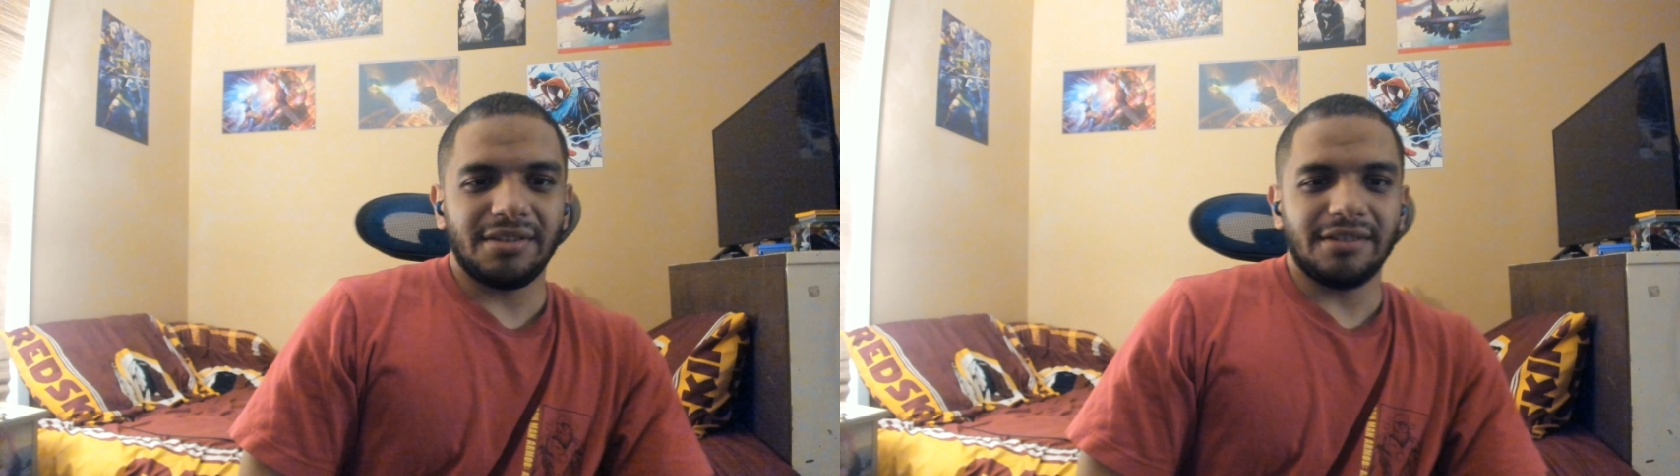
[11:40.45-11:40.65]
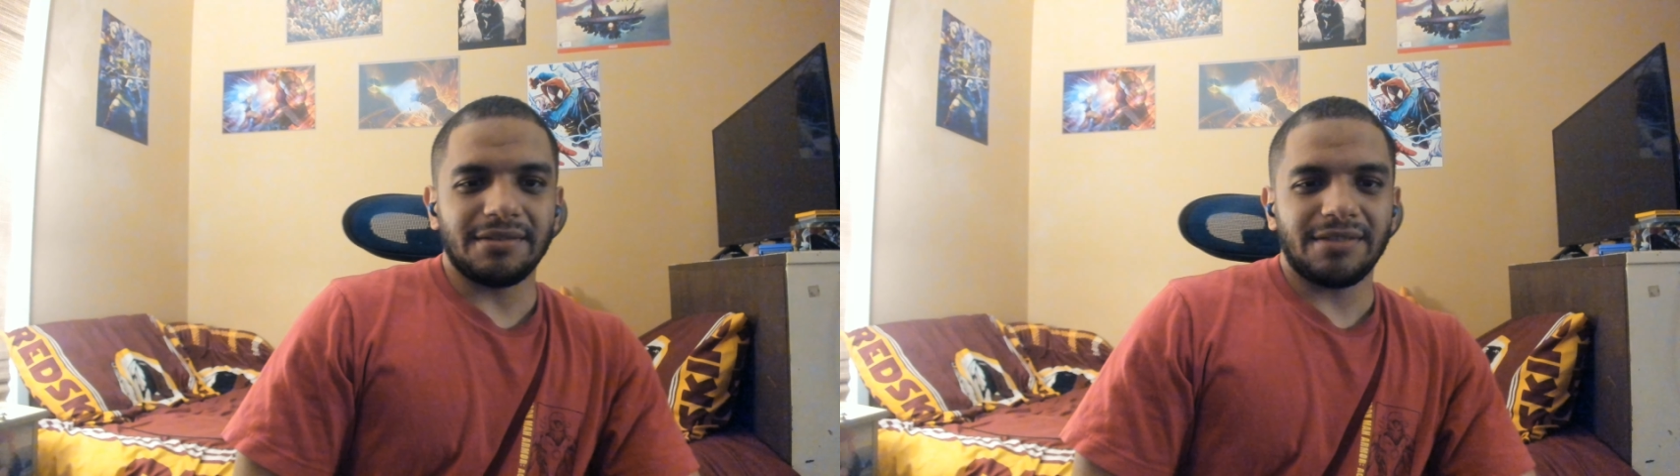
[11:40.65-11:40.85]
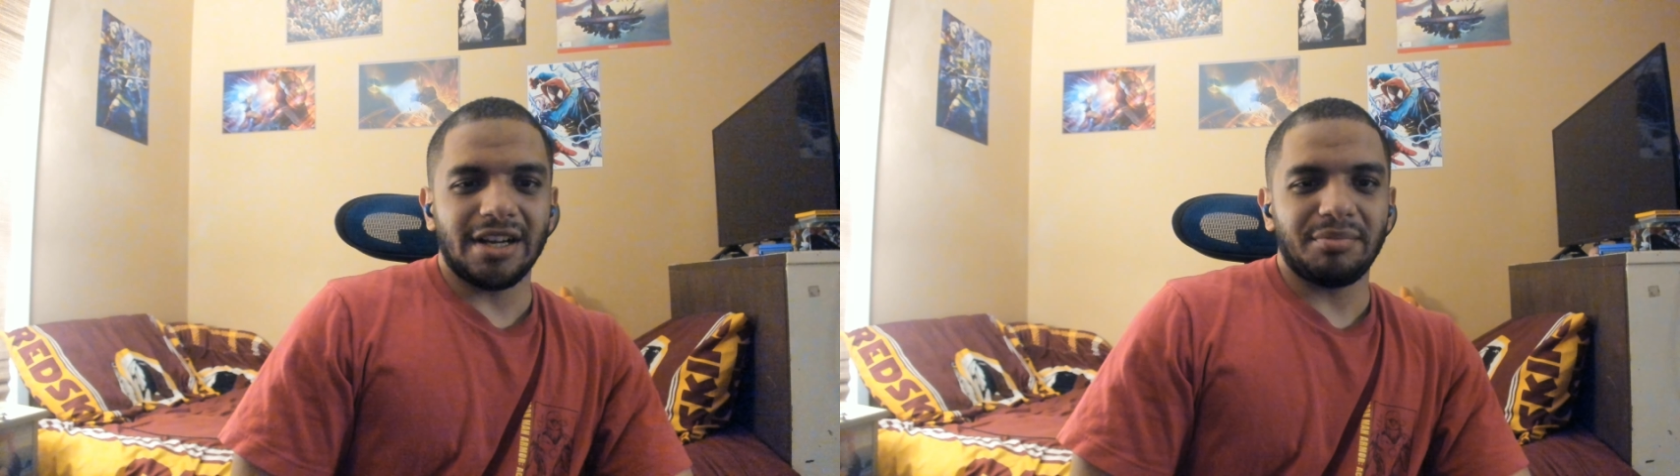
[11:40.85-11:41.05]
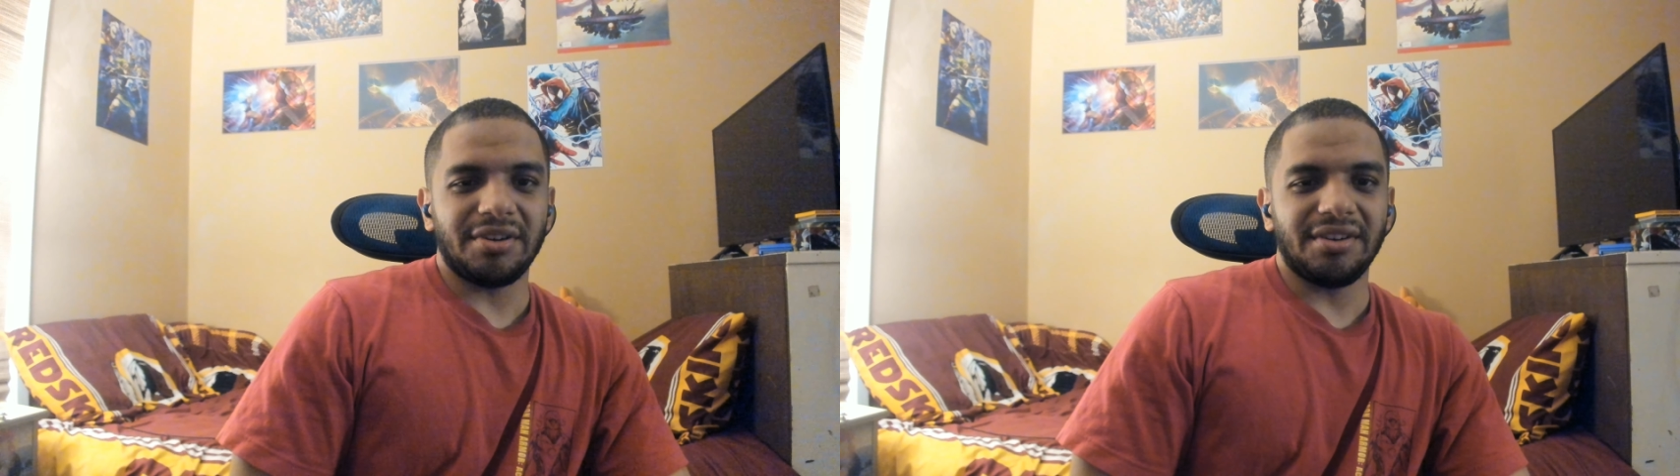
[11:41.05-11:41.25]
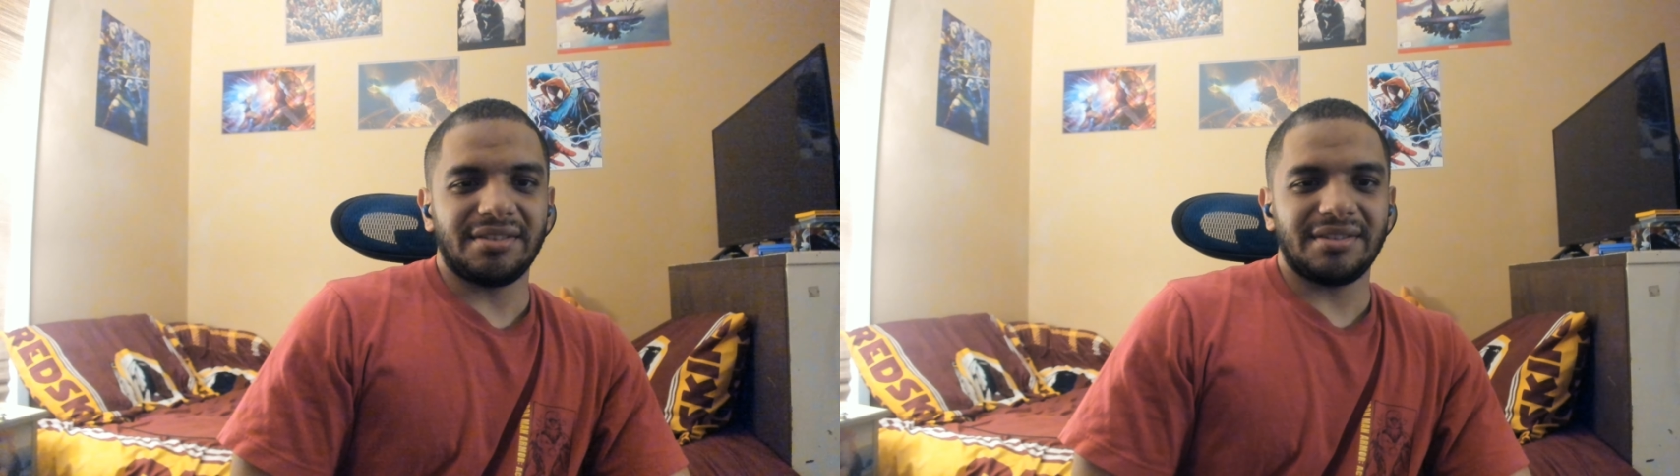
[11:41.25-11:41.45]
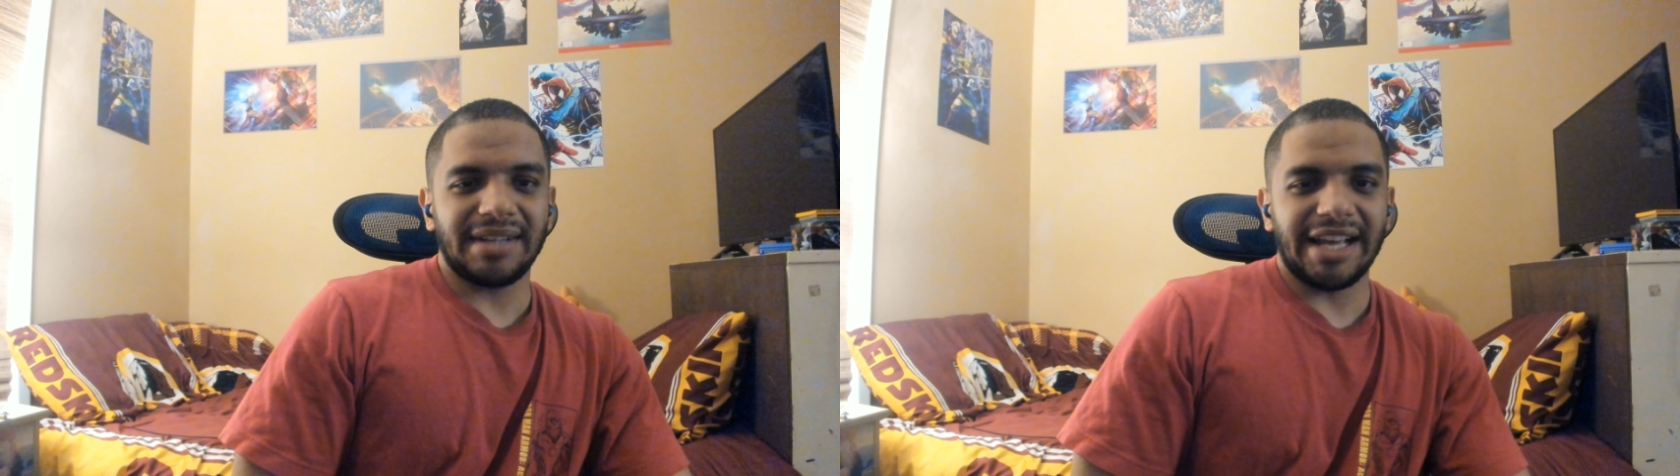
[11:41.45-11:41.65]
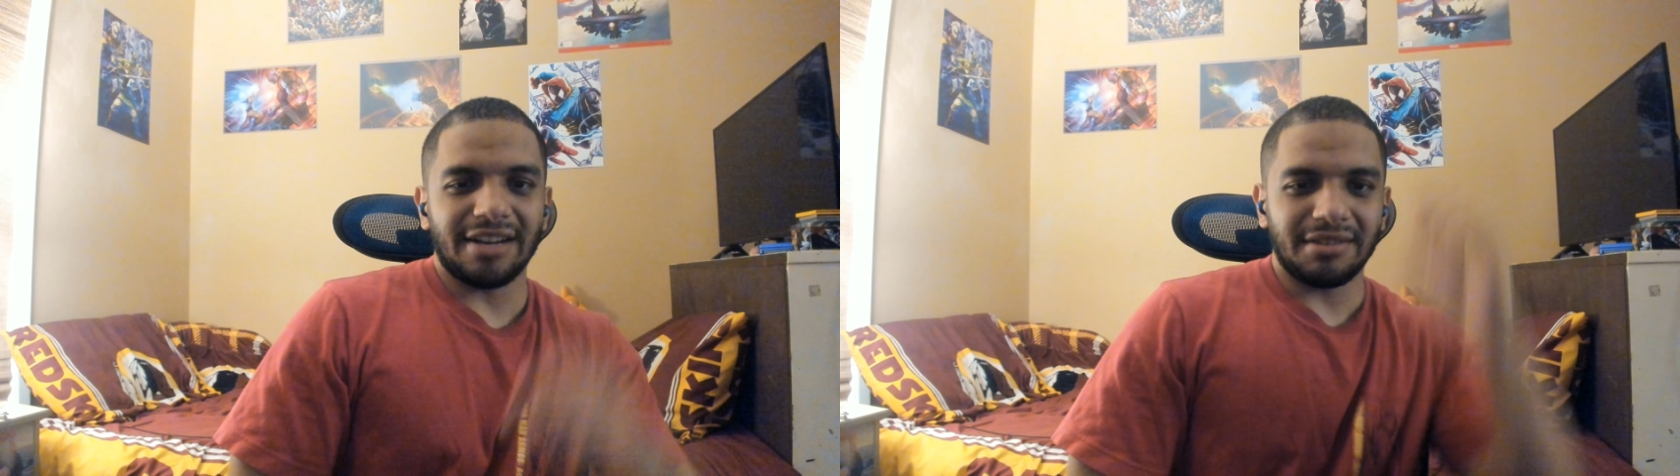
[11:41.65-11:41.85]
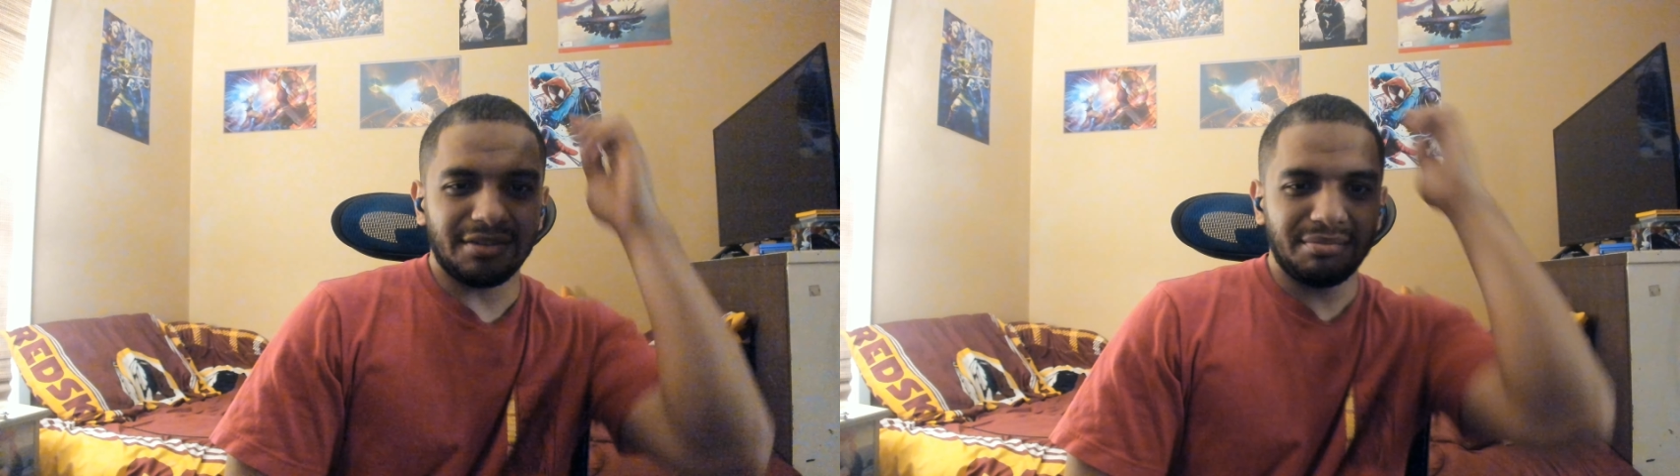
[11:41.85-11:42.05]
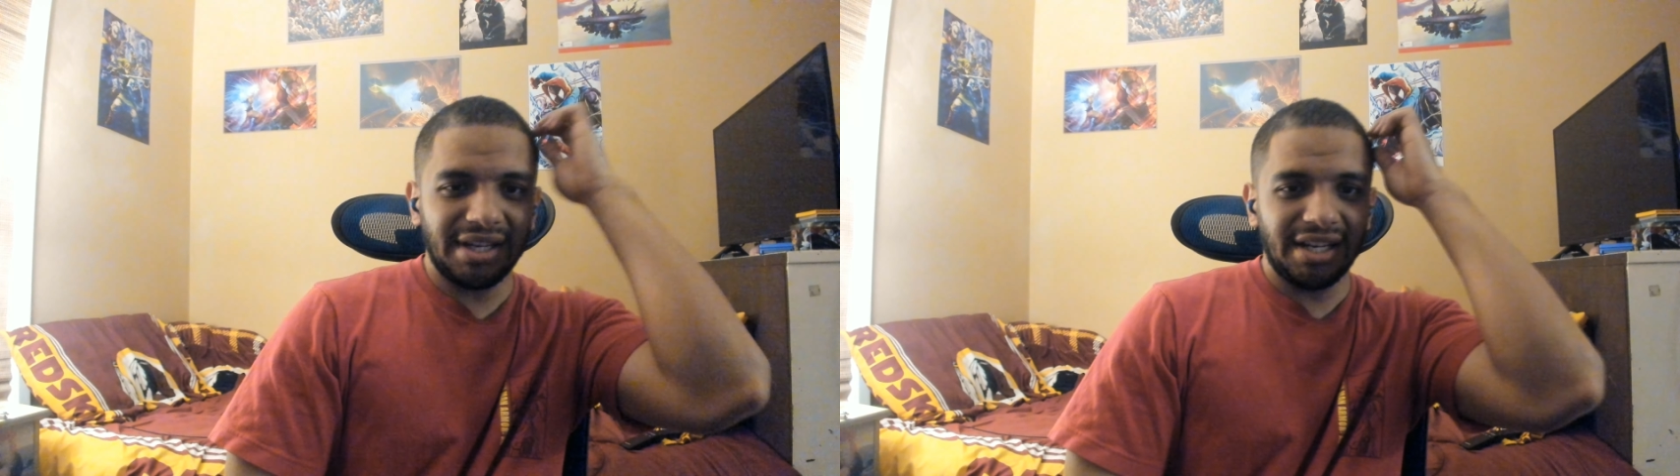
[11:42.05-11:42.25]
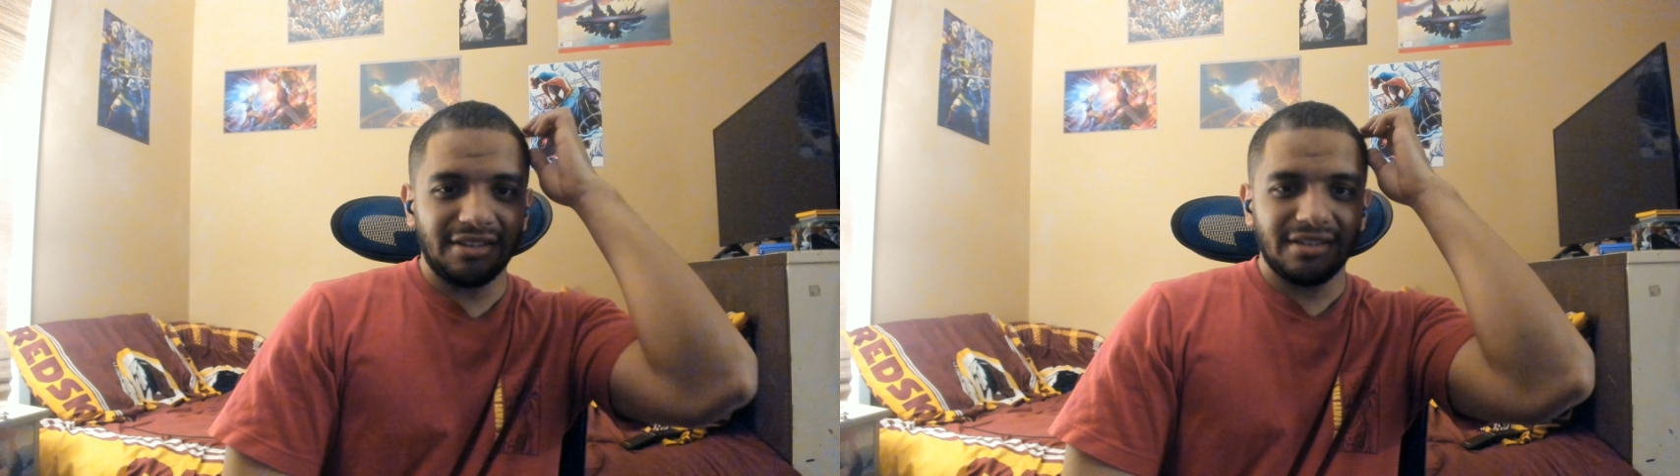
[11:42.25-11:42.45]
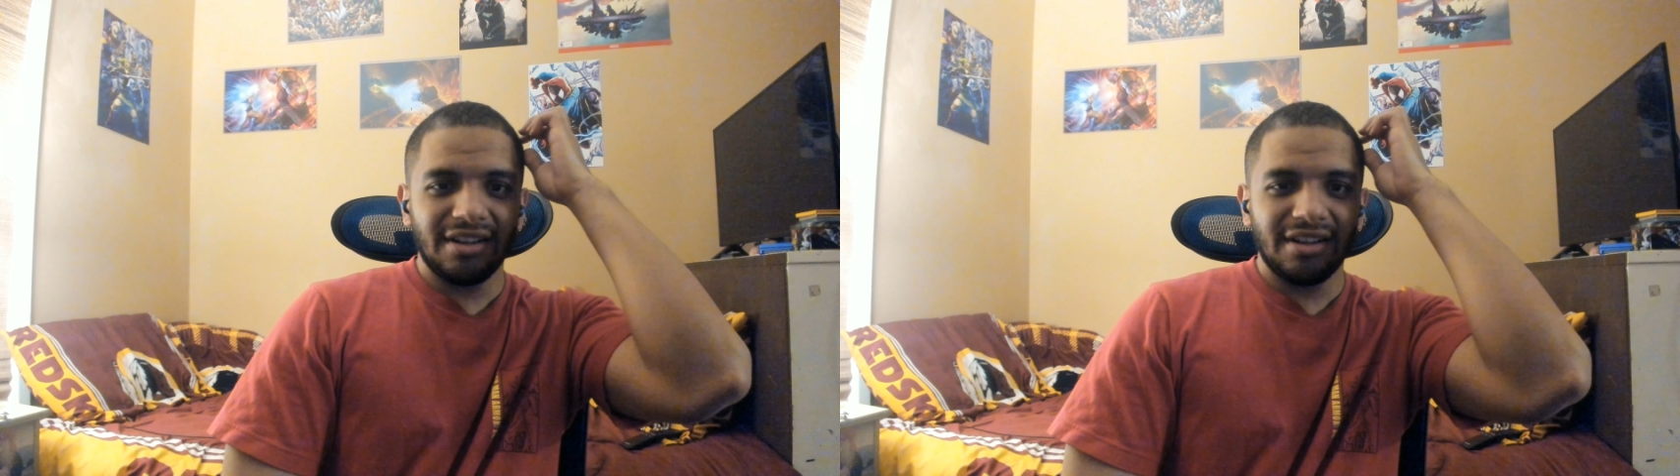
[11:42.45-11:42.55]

of the final part is out of this mind.